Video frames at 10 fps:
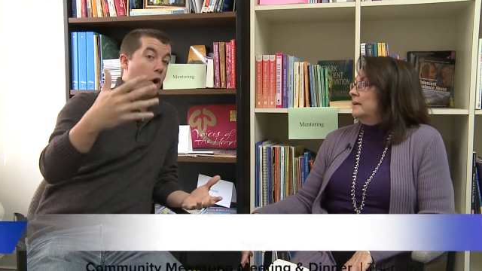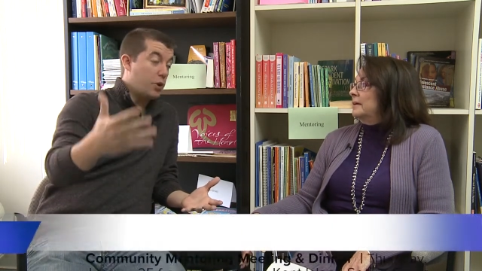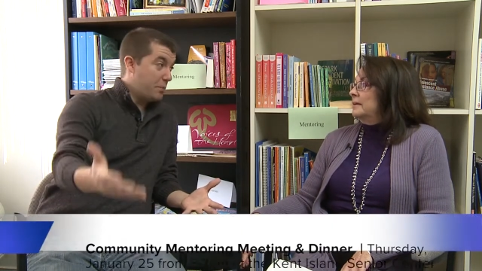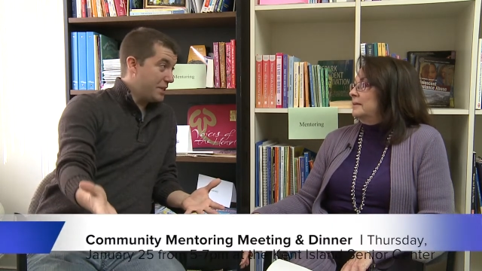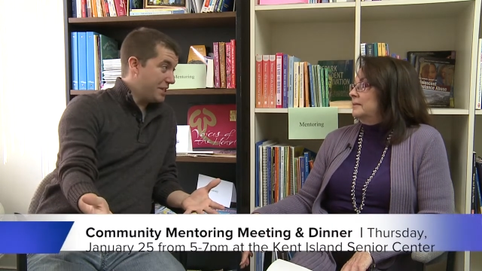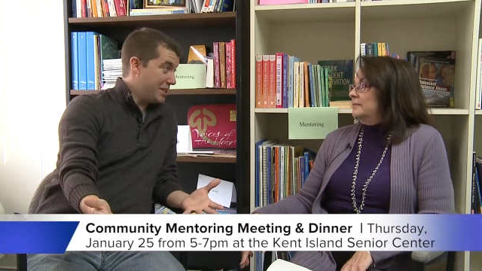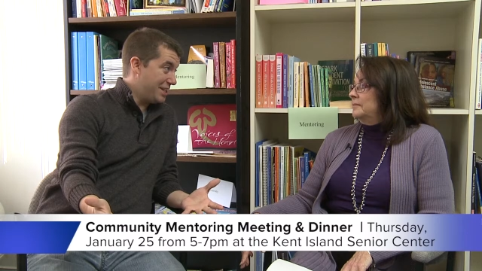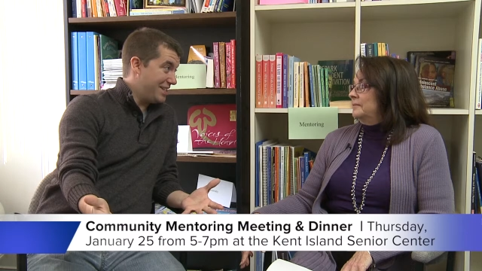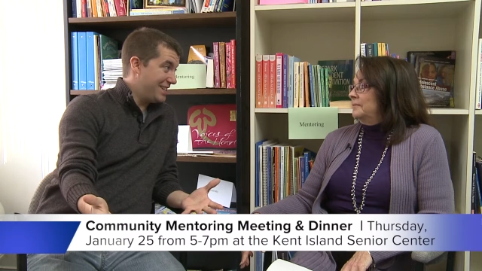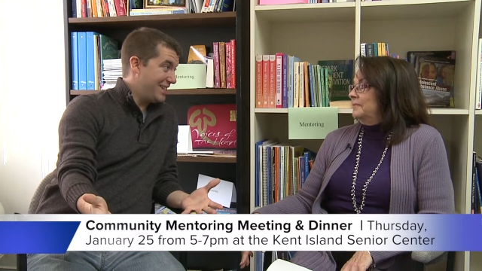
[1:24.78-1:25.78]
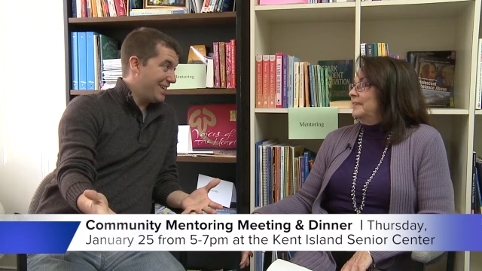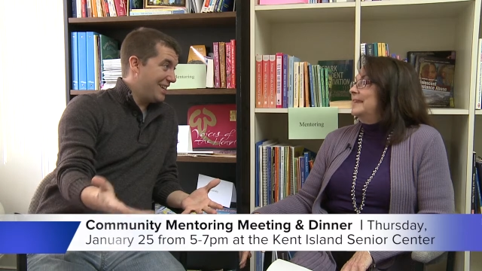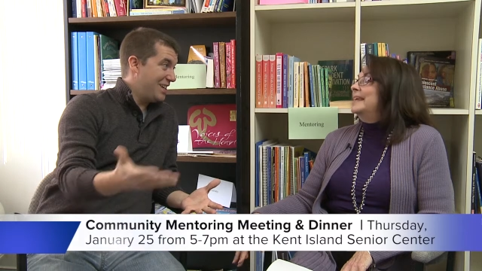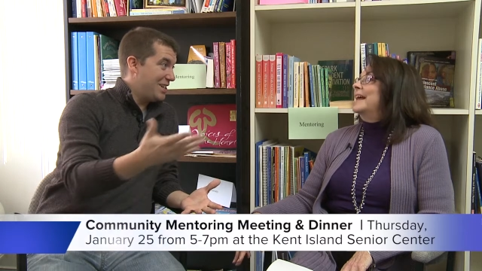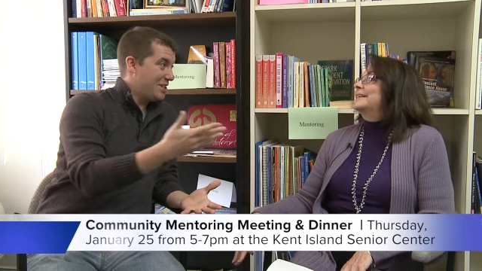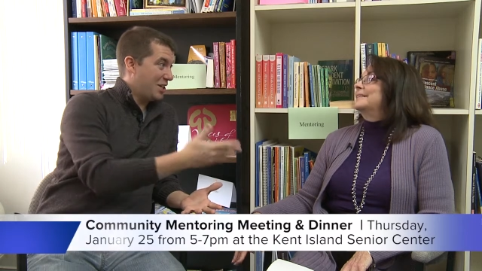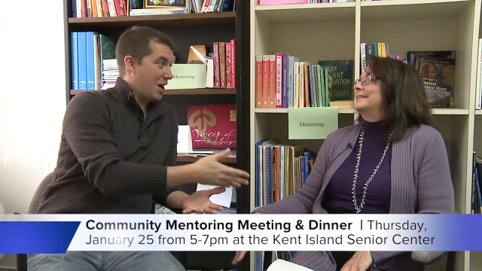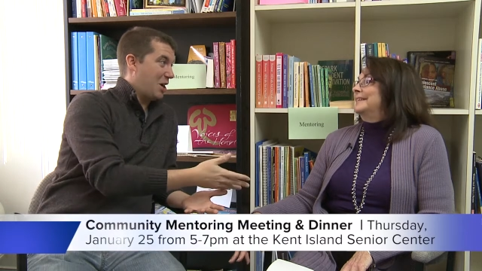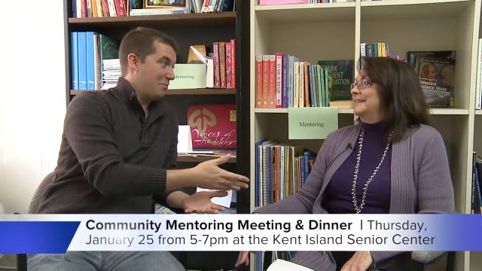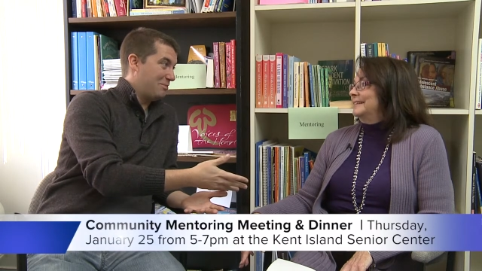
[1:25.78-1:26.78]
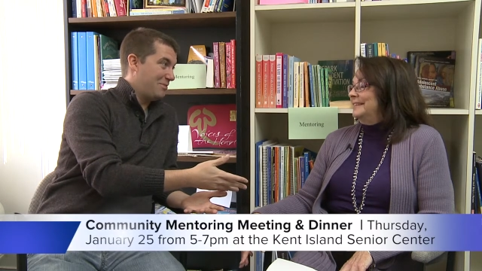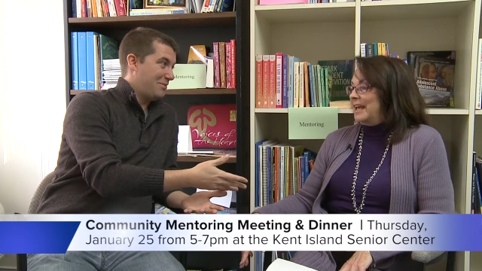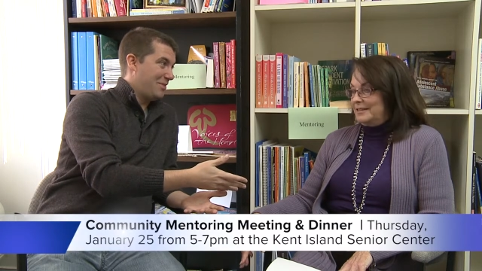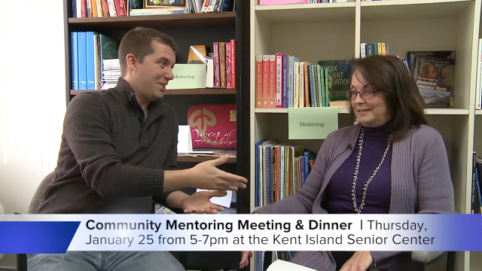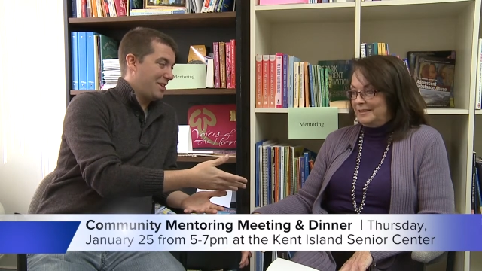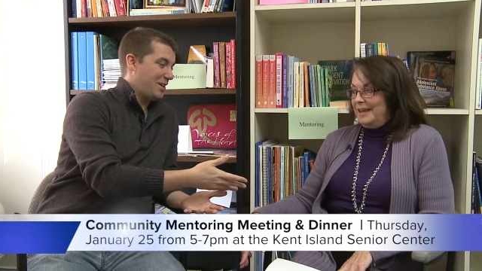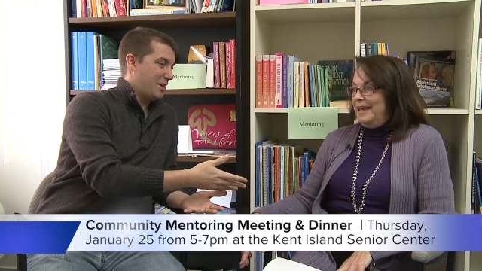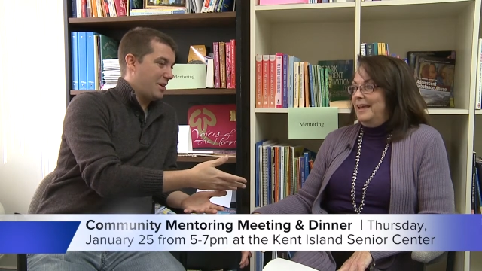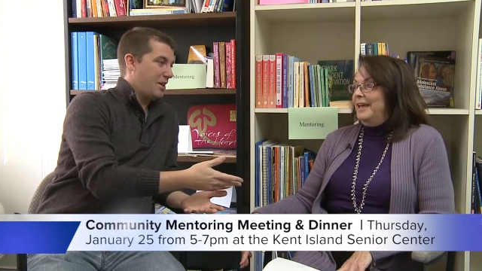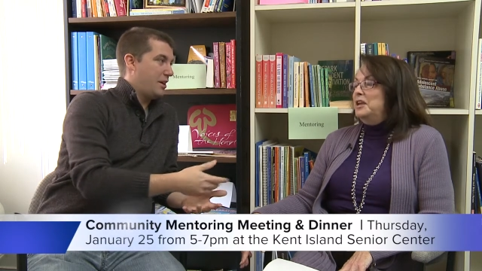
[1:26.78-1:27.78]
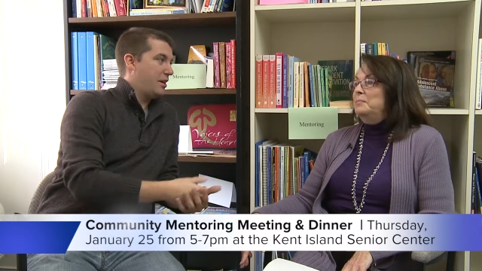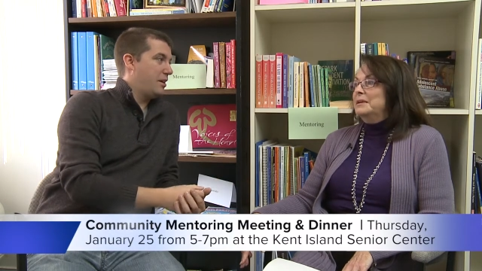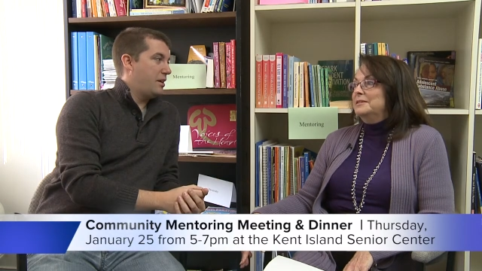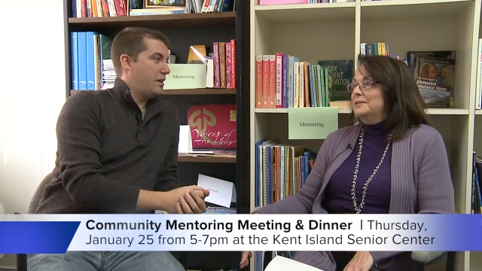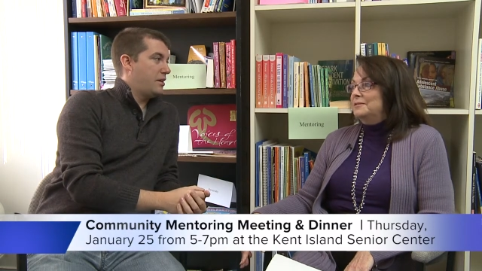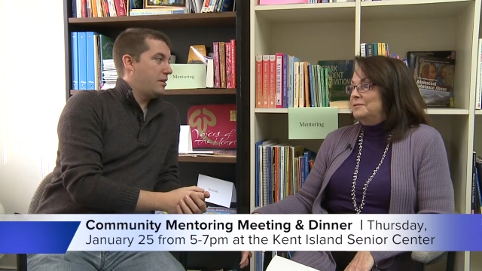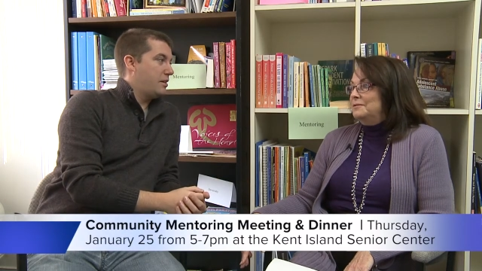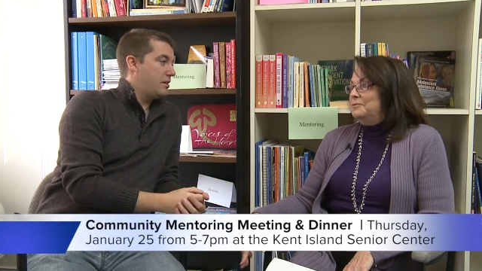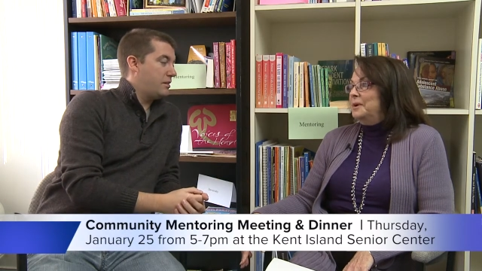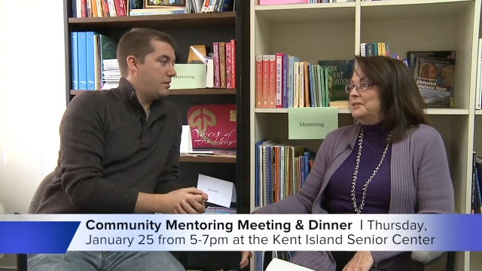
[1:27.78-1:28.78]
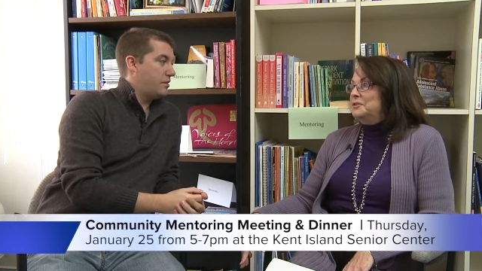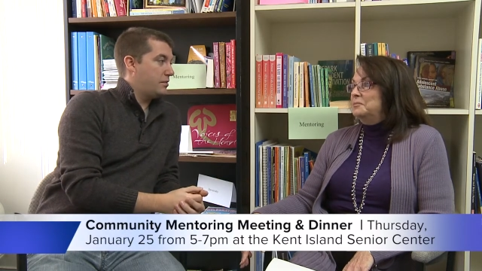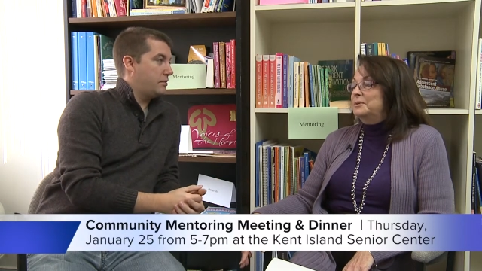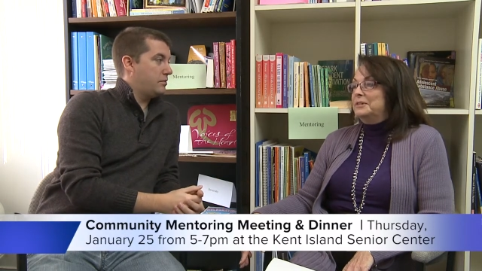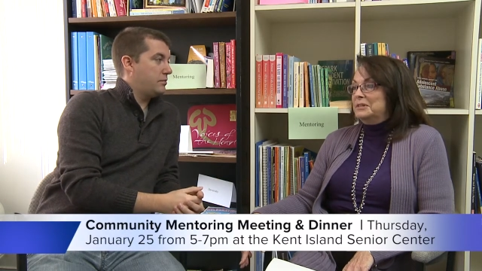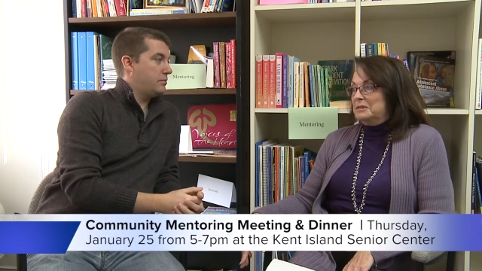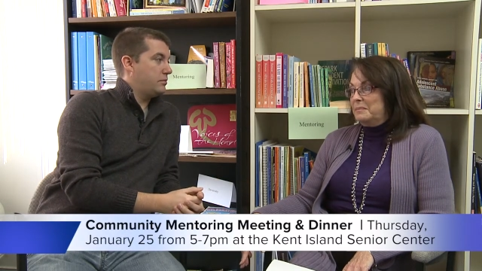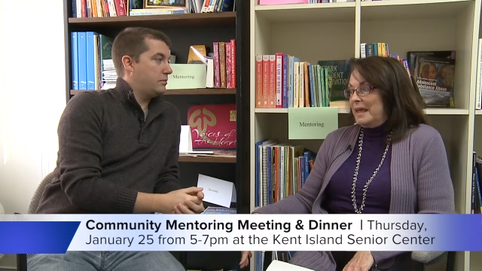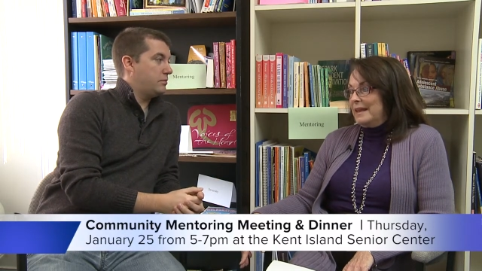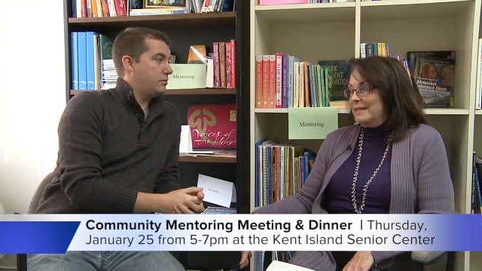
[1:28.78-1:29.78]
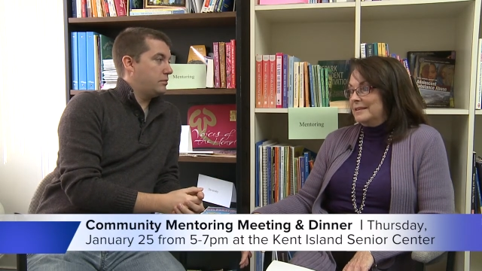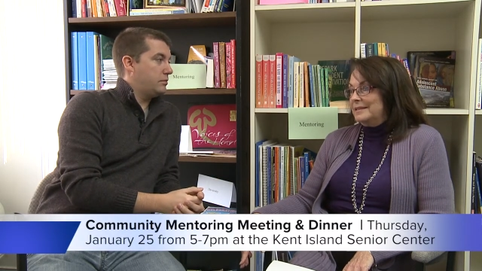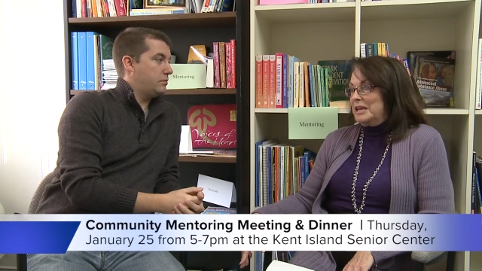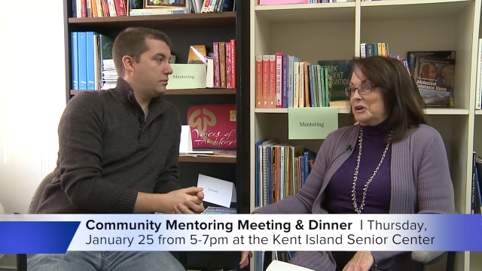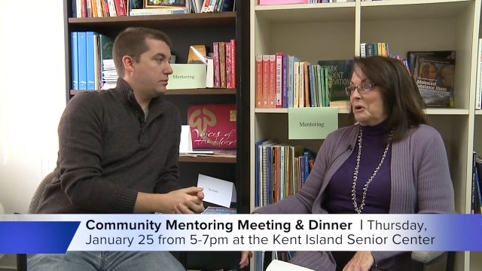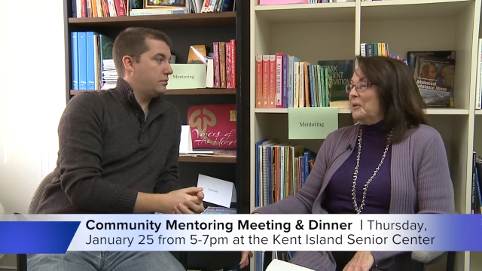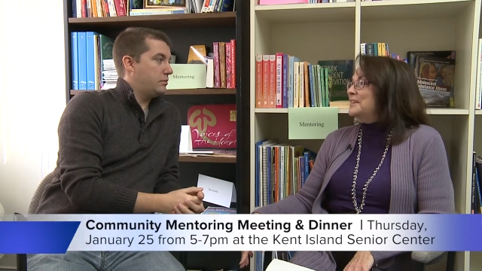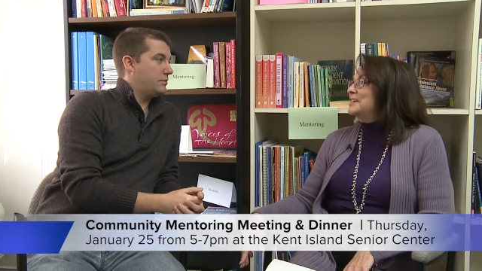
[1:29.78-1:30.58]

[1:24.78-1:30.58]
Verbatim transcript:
Speaker 1: all the businesses to come.
Speaker 2: Yes. Any business who wants to participate in this. I hear all the